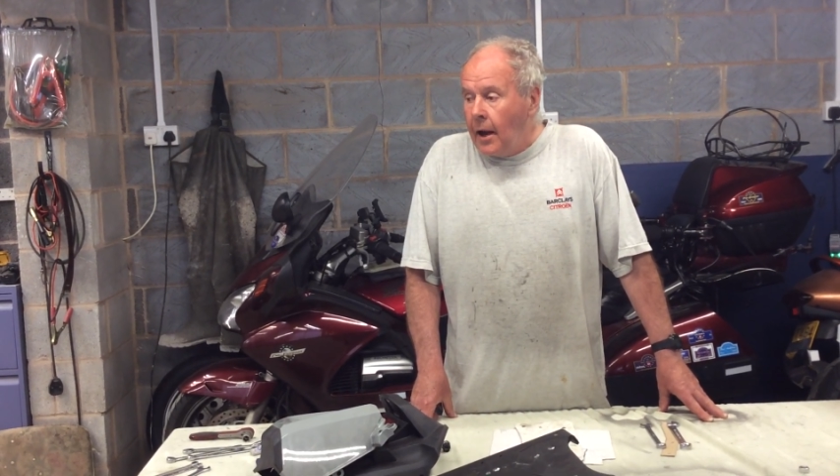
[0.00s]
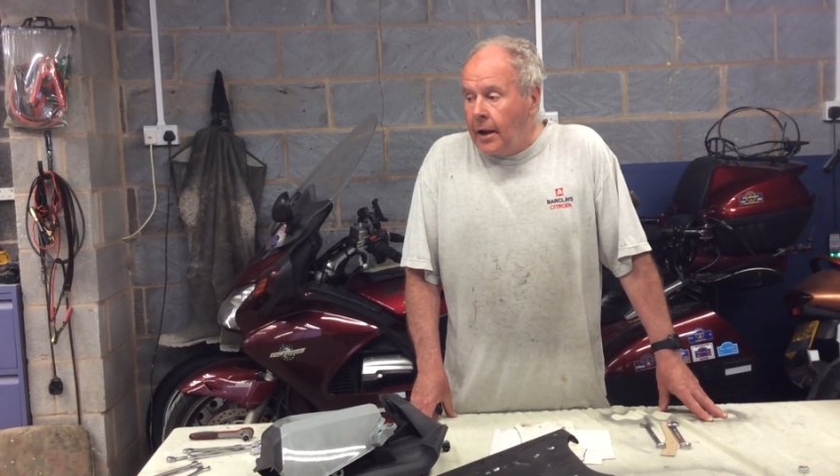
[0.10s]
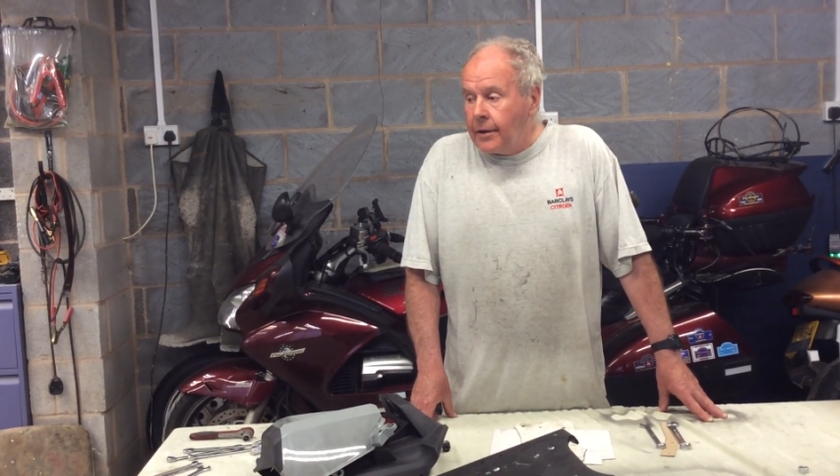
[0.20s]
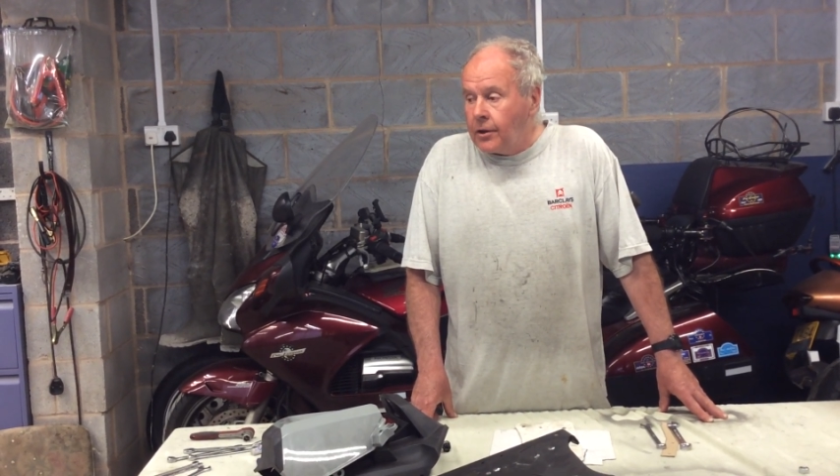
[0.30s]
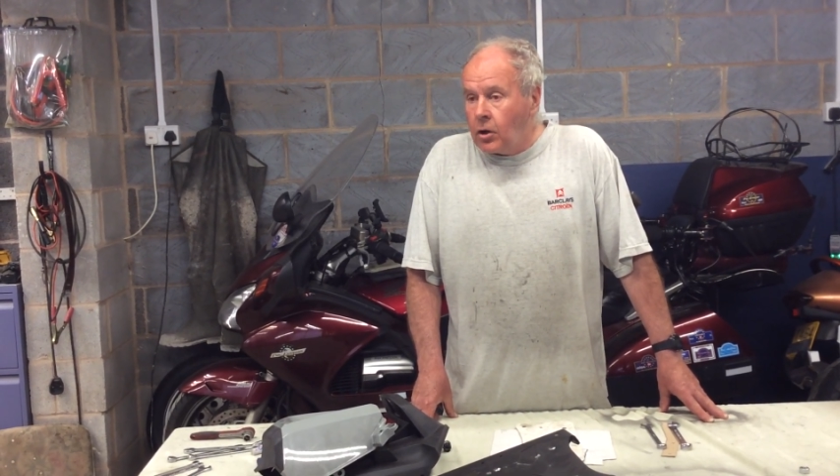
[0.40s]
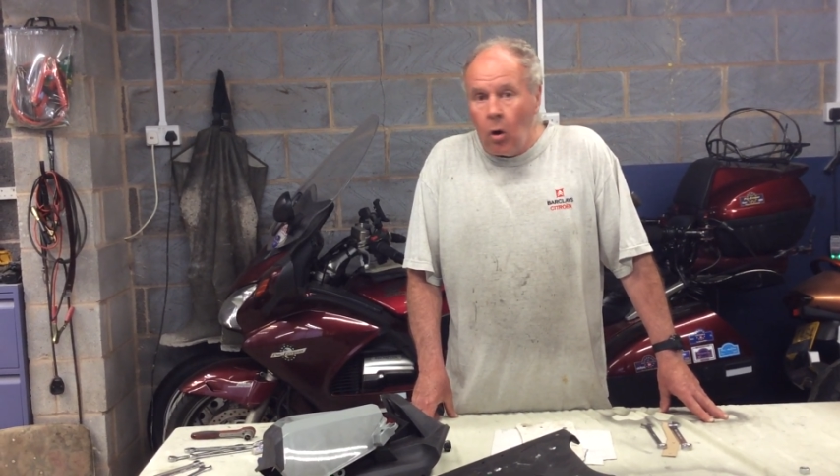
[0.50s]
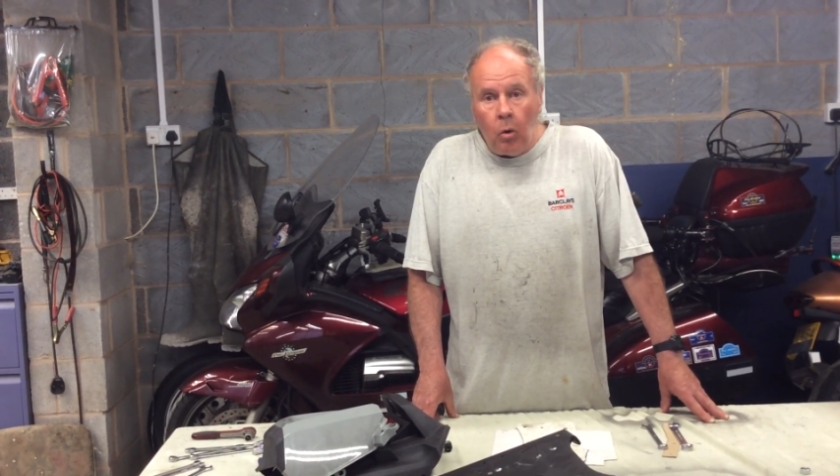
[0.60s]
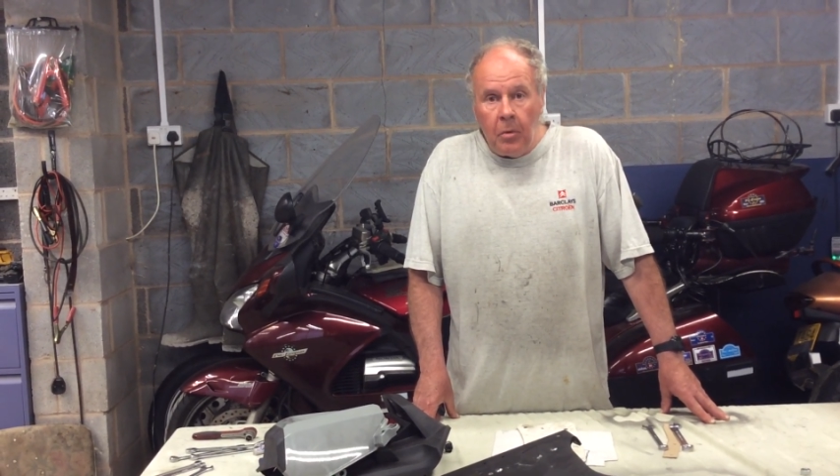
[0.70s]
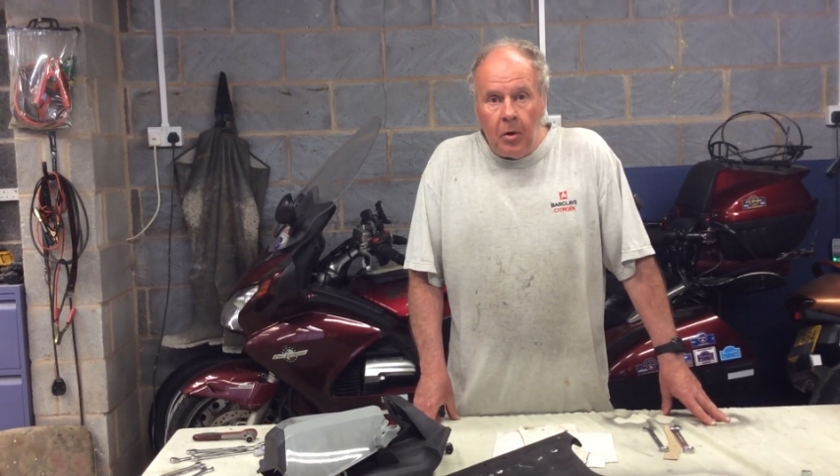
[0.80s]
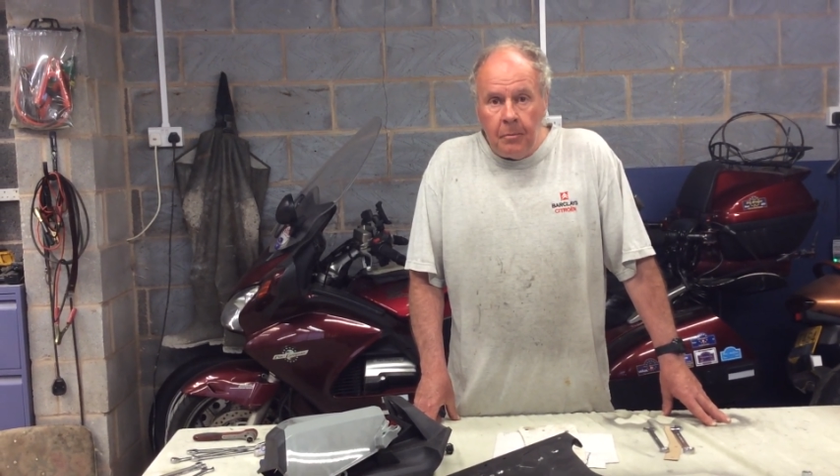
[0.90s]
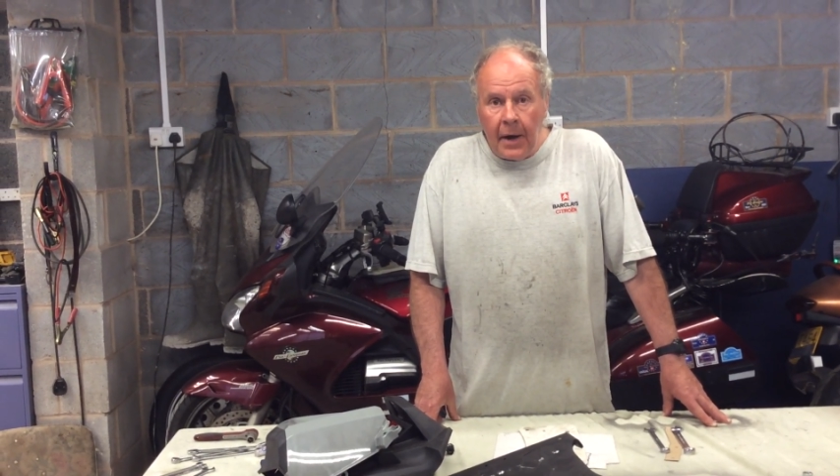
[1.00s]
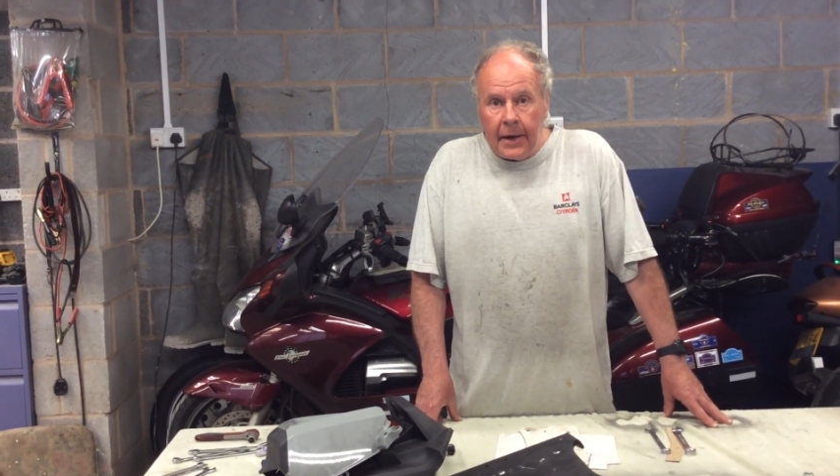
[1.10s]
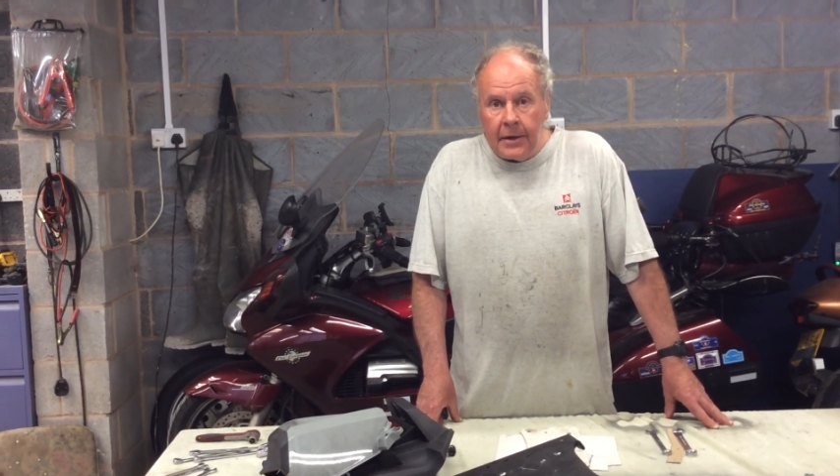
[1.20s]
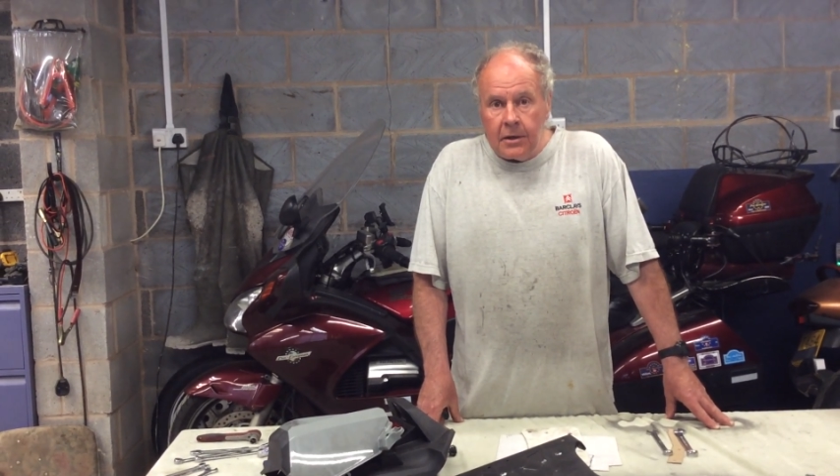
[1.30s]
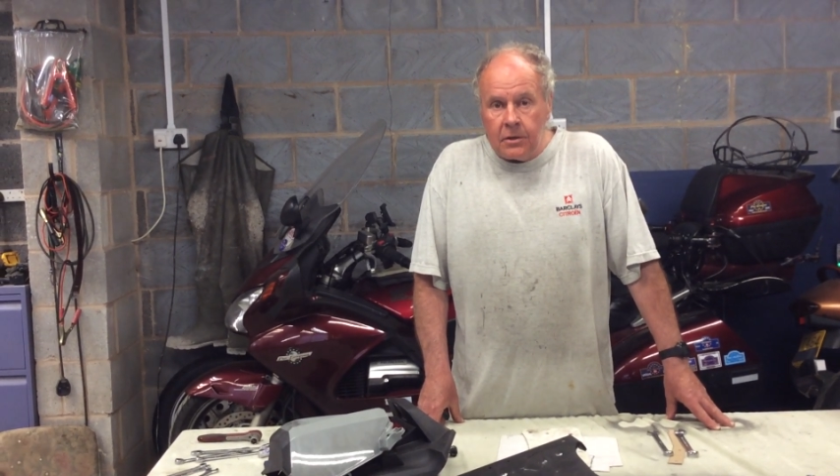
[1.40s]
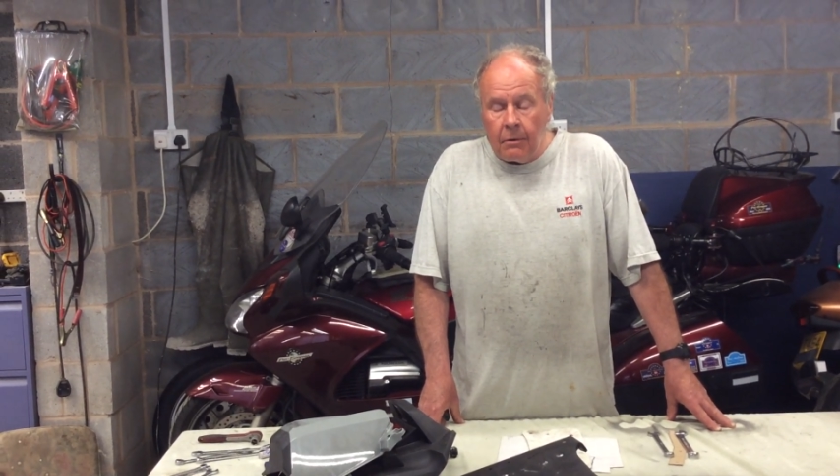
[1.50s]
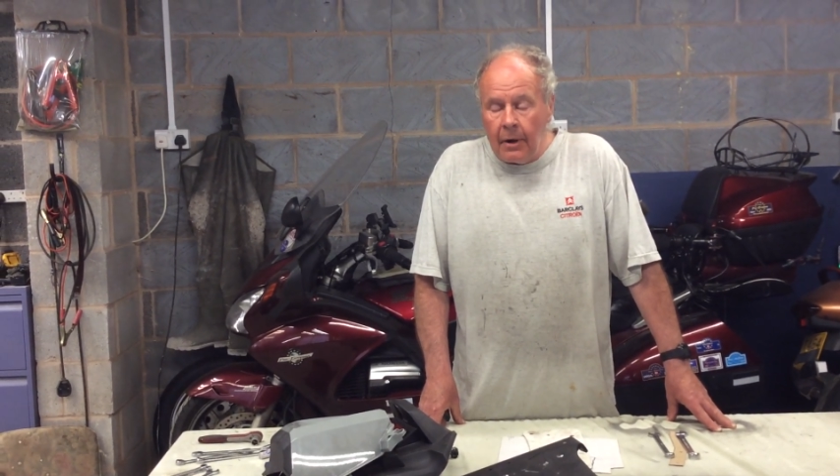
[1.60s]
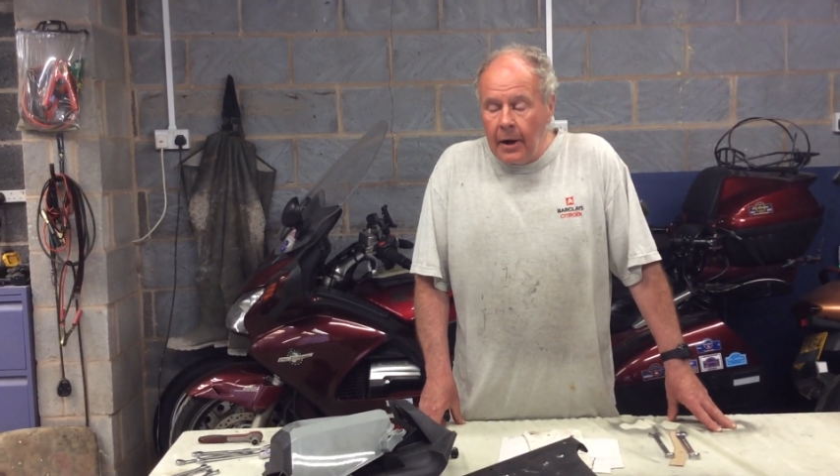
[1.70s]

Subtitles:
I had the Corbin Panniers